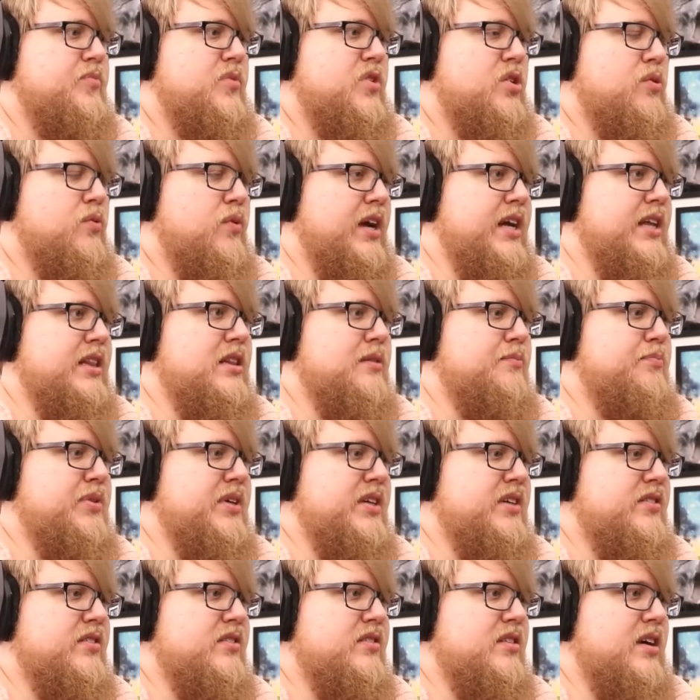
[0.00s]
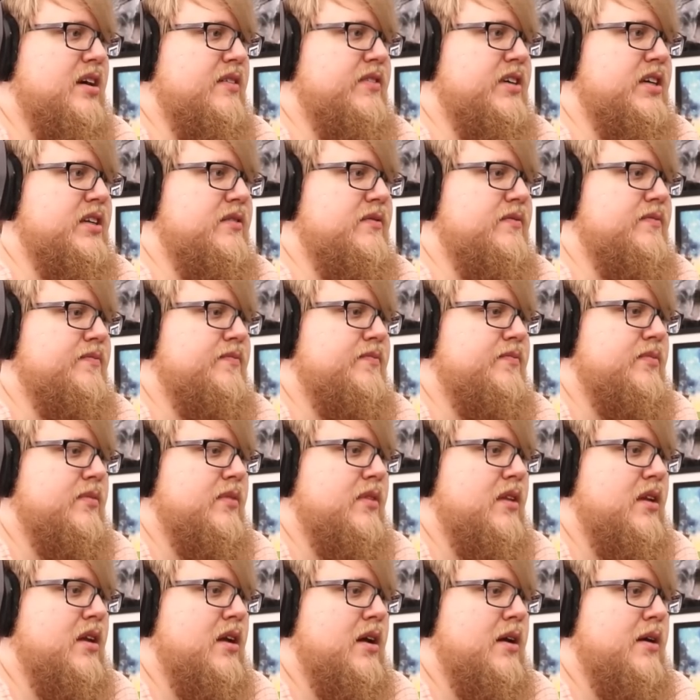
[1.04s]
Creating the pieces of it
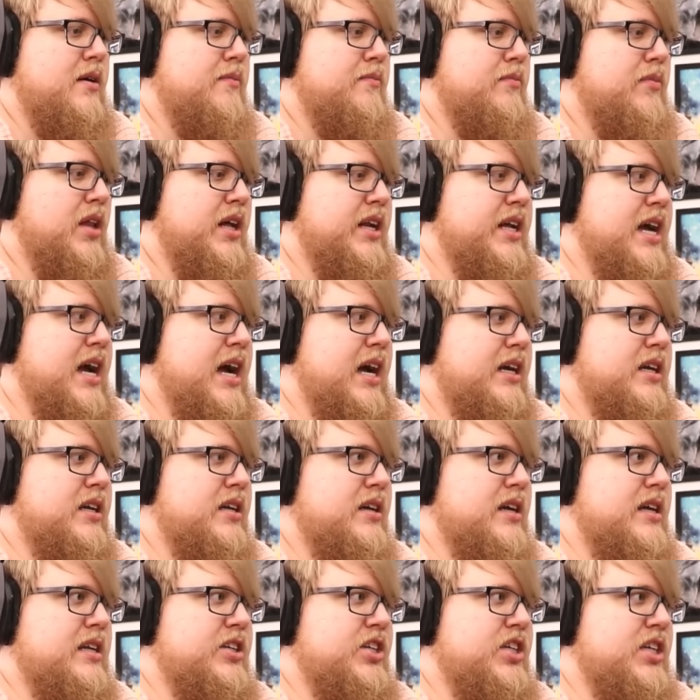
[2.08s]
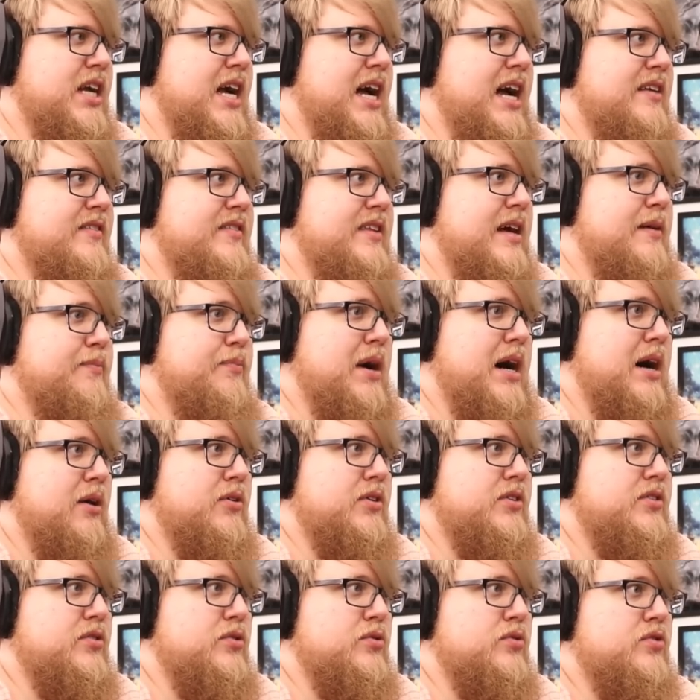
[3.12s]
bloody heck, and she has that
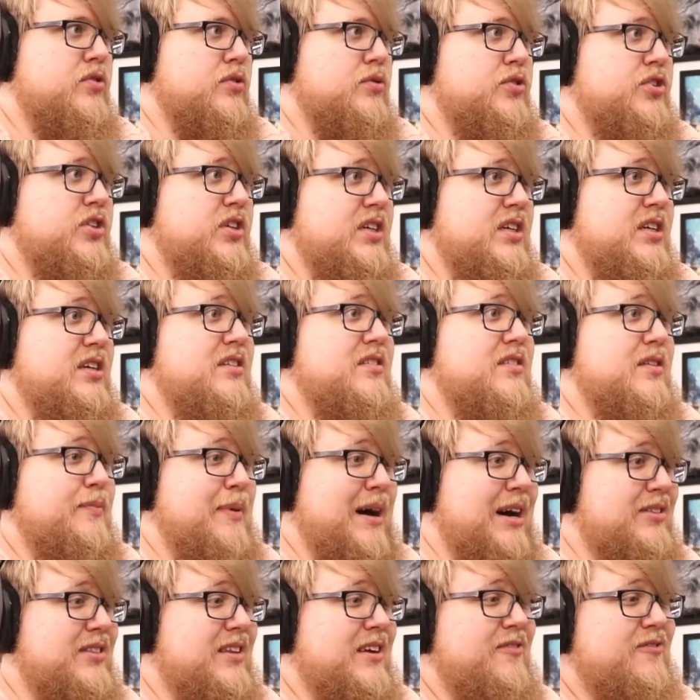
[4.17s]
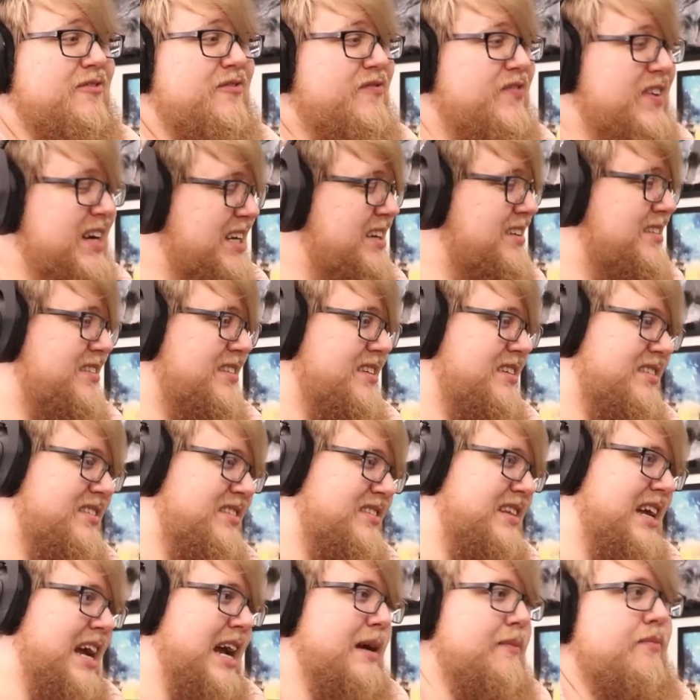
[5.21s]
power too. So she's about to fix this
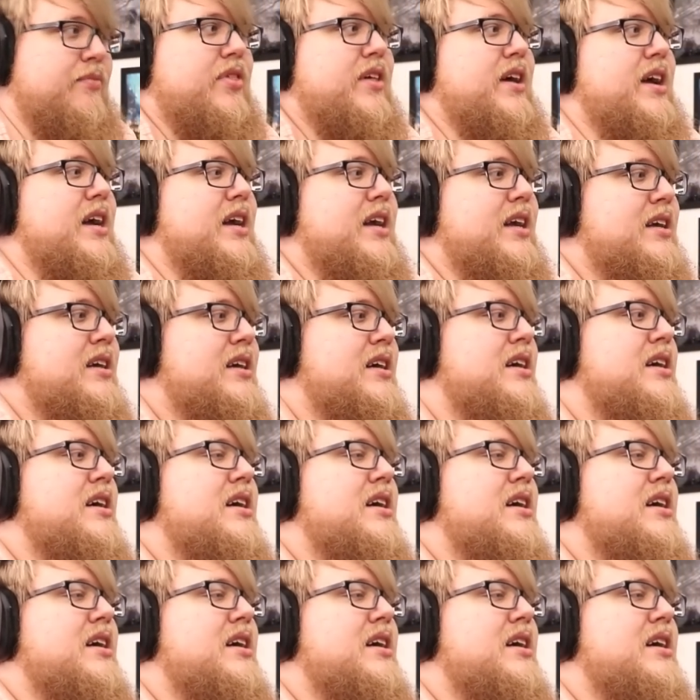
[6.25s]
damn thing.